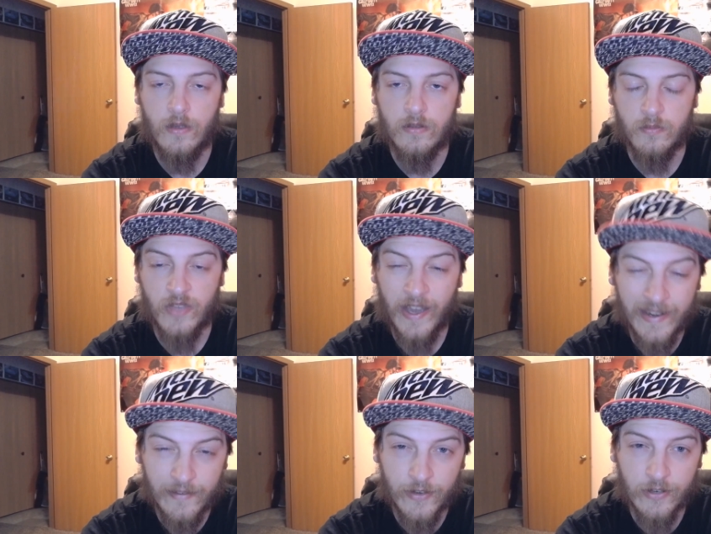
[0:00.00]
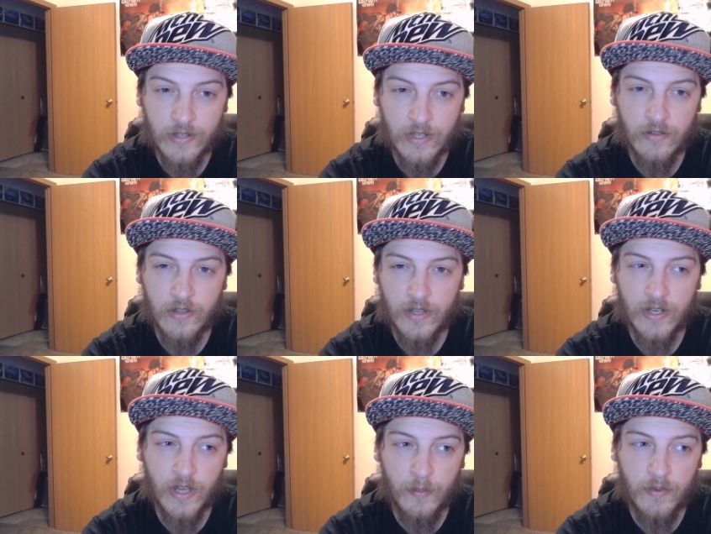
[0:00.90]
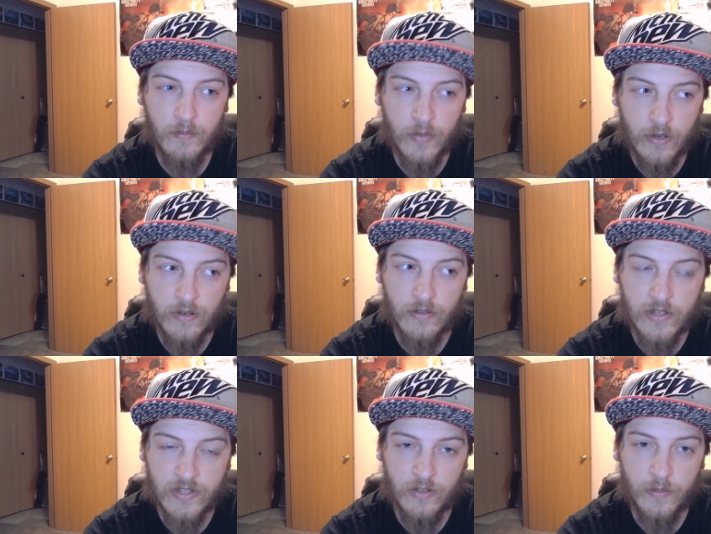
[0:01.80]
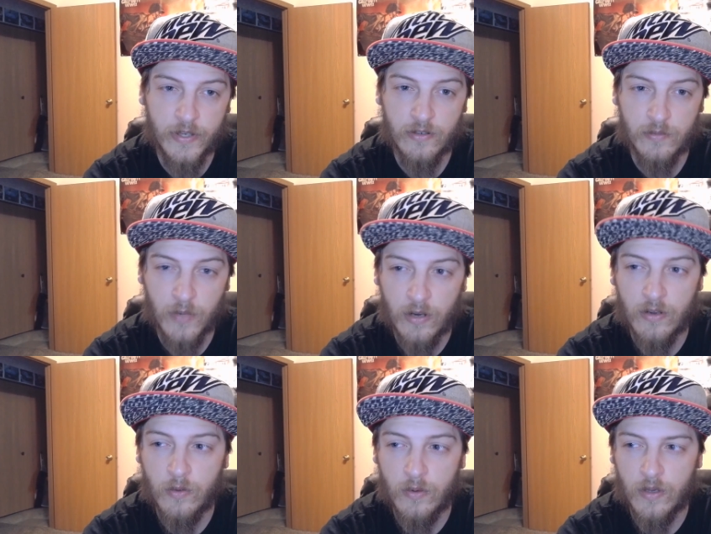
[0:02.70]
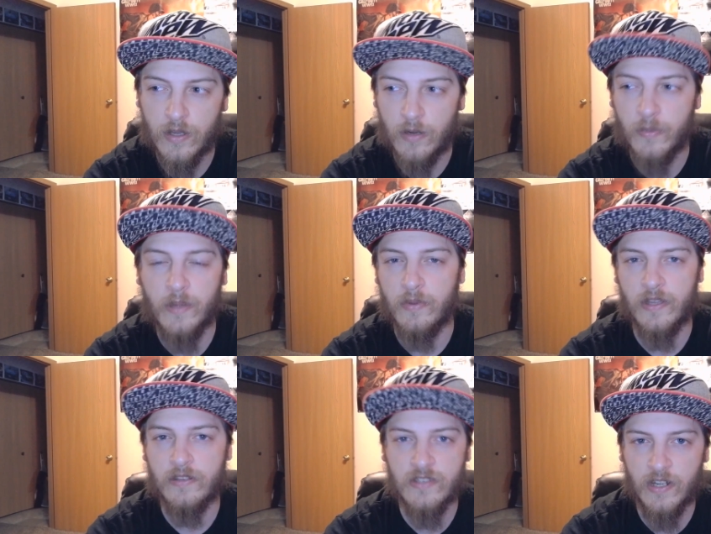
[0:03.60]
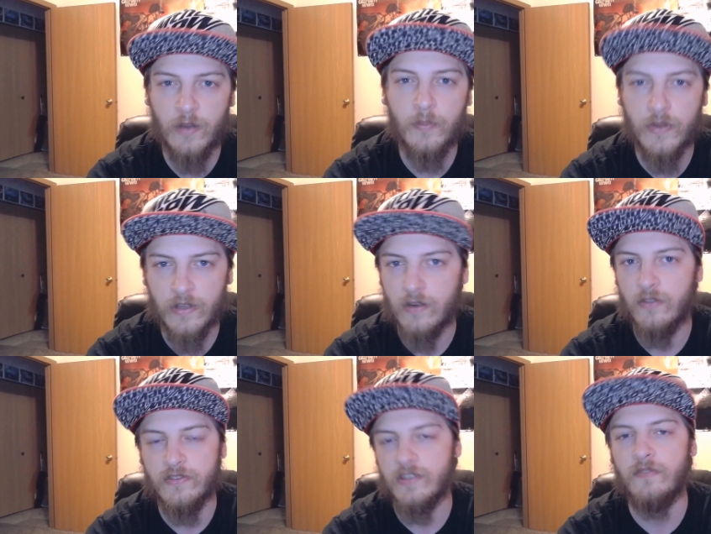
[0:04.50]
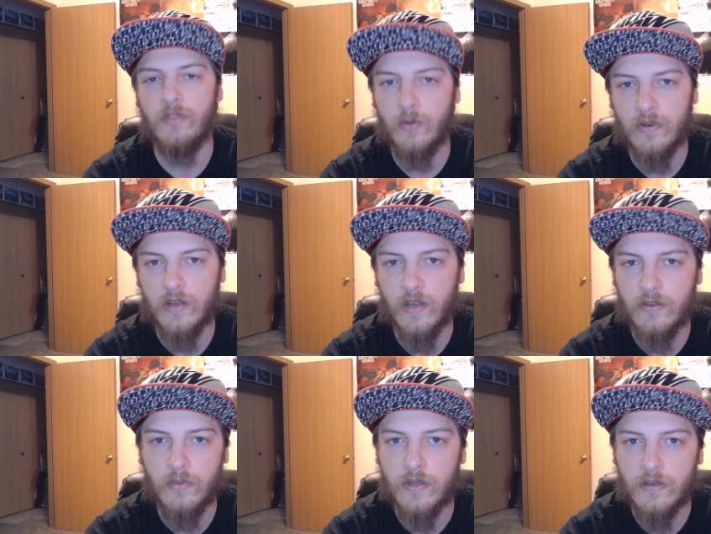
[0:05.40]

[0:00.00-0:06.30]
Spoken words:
I'm kind of irritated that that happened, but at least it'll be here tomorrow, and I'll be able to get it set up and get all the stuff loaded onto it